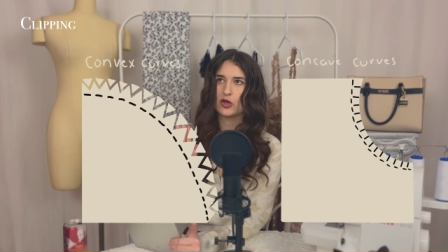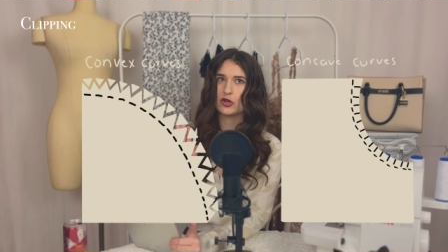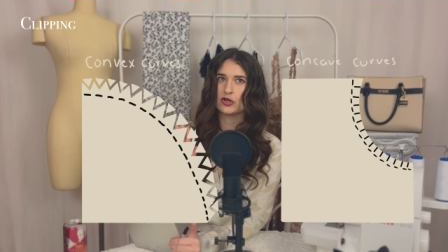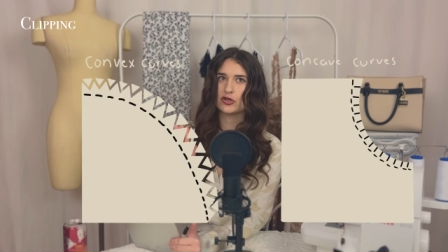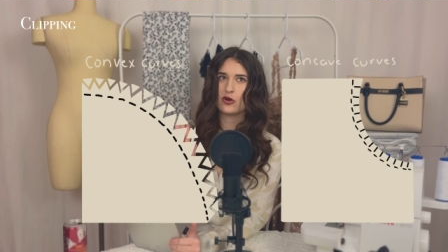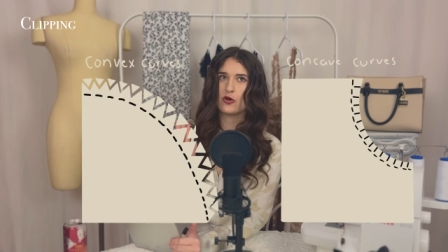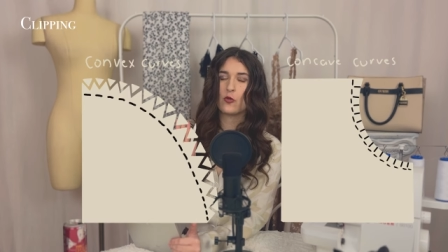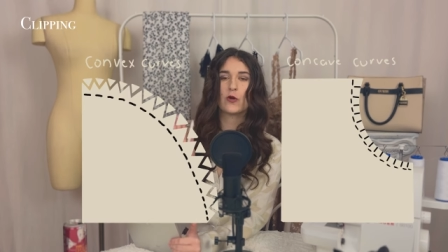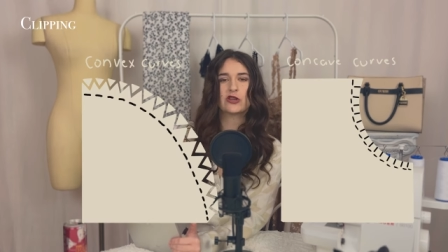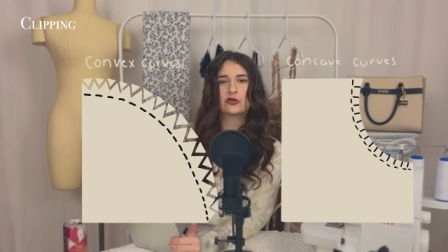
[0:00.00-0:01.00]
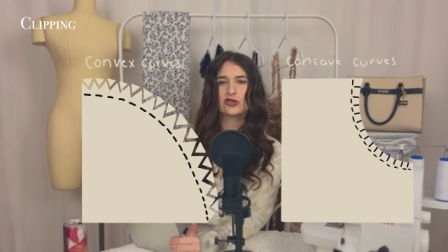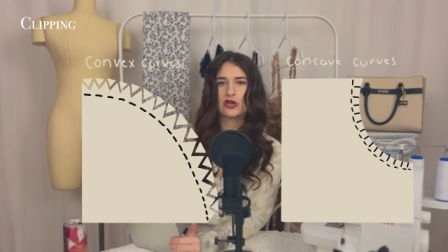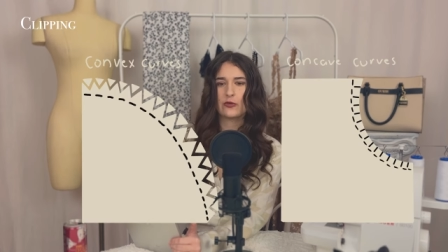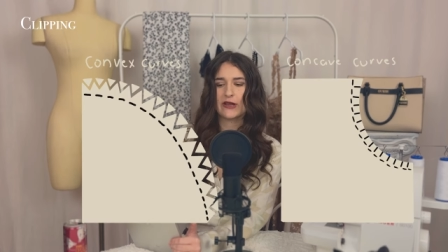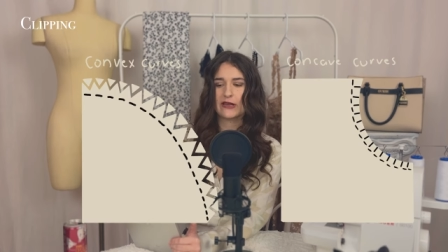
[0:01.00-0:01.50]
so when you're
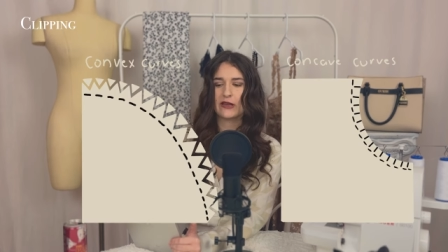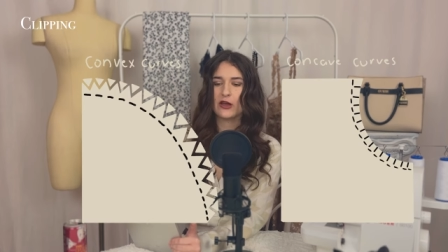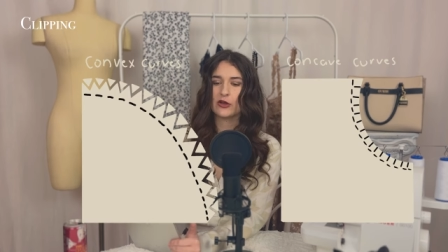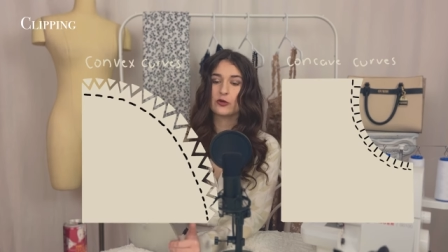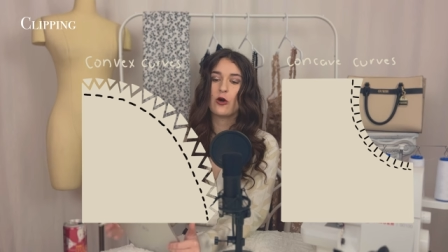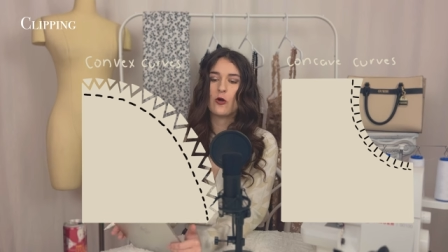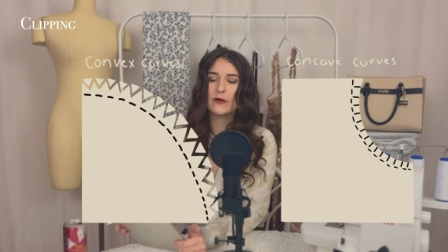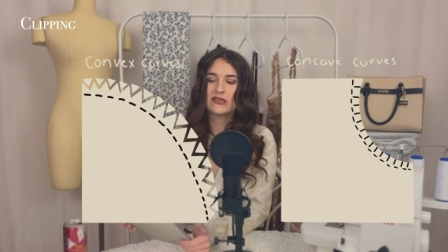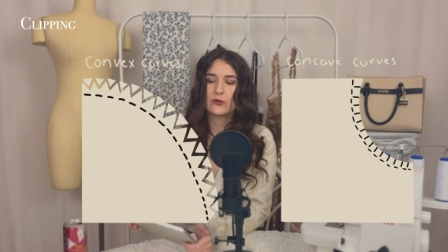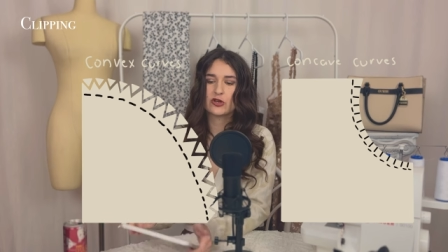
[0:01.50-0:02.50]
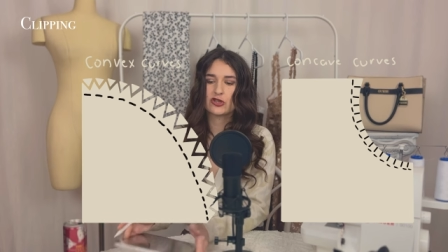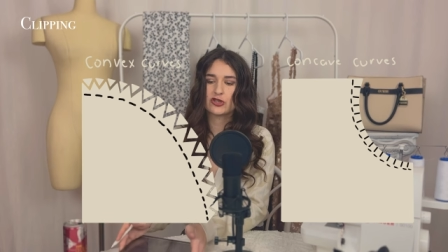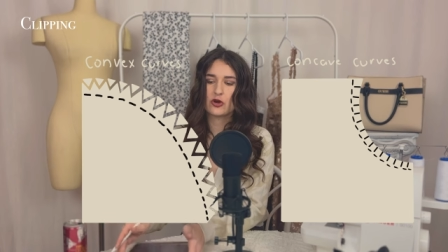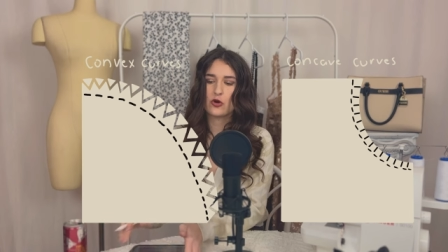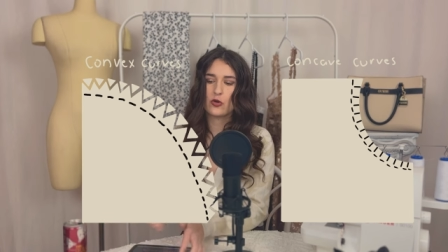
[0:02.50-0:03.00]
sewing, you always want to
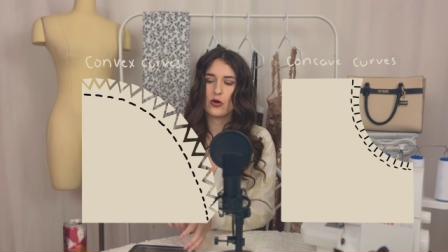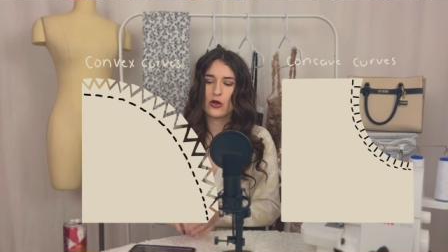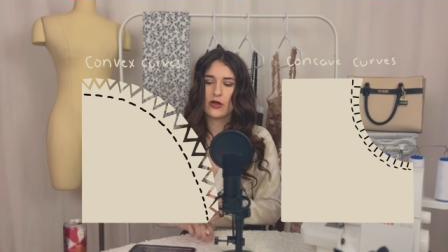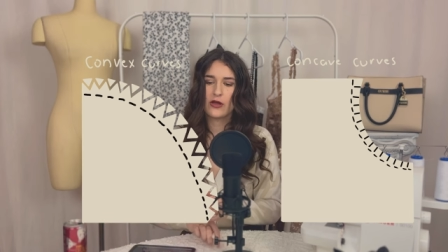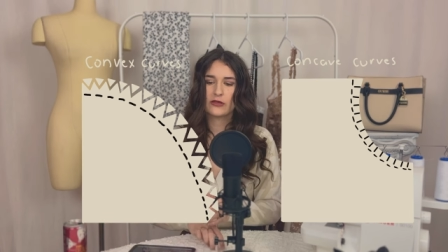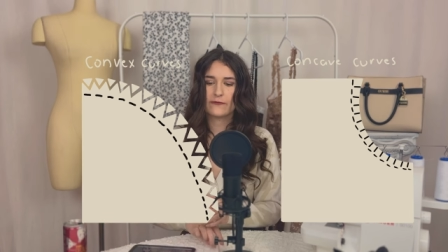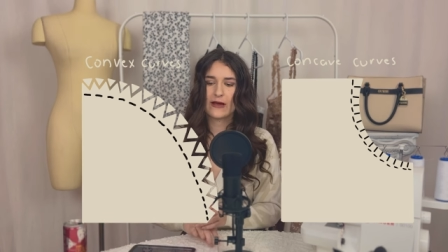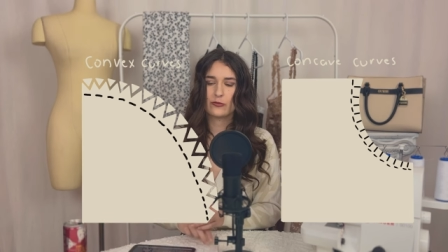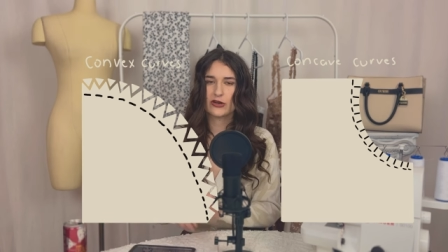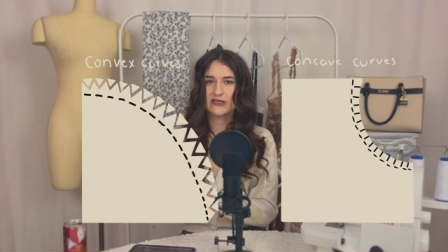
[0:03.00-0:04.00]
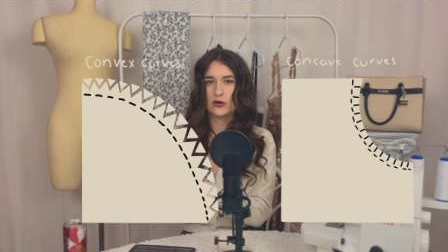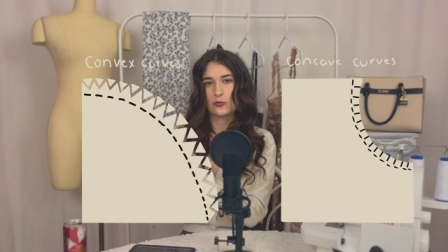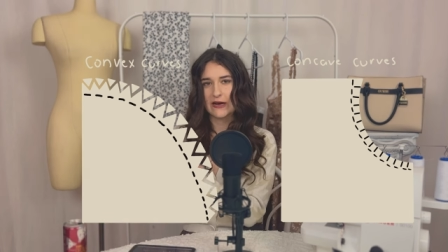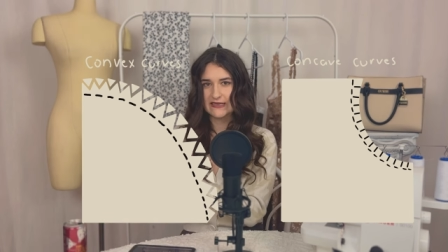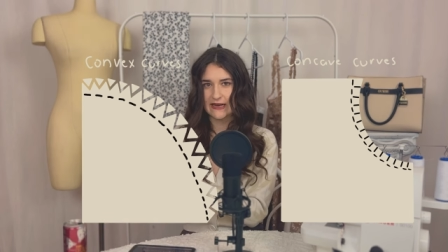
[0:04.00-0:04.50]
sew the fabric's
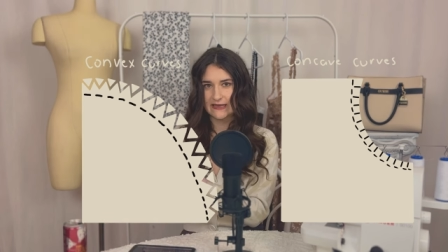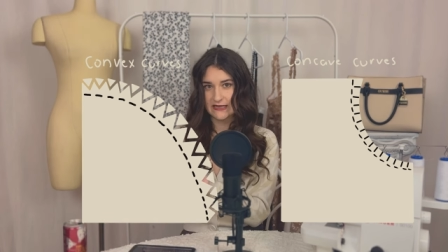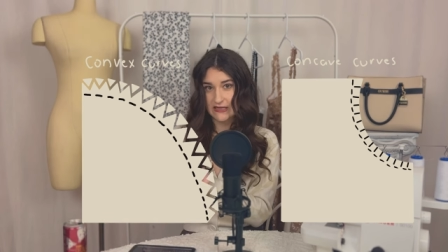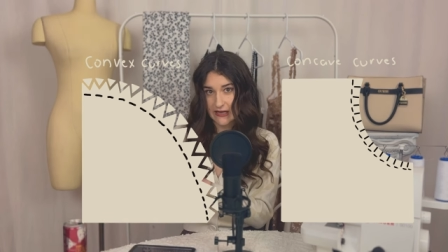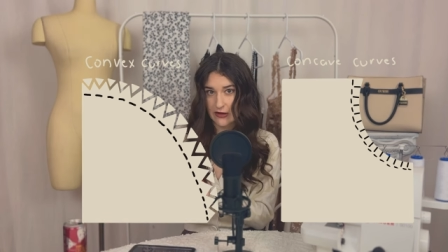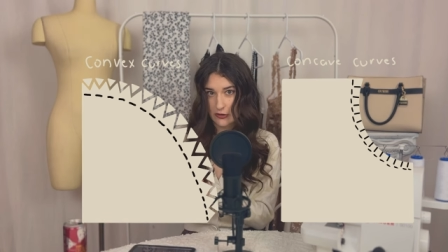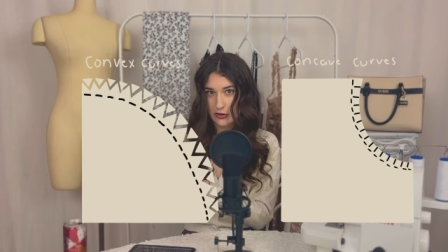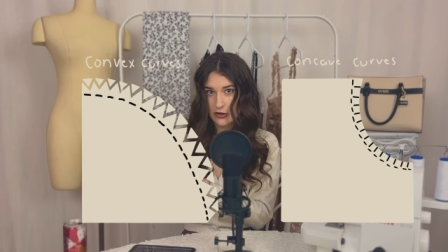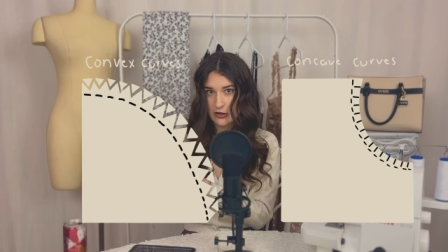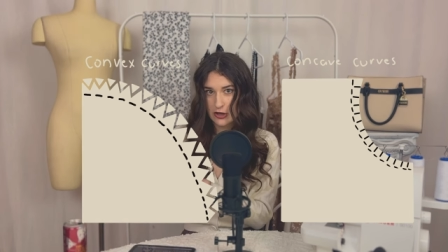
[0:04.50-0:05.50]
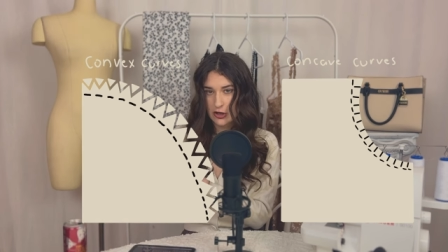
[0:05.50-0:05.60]
right sides together.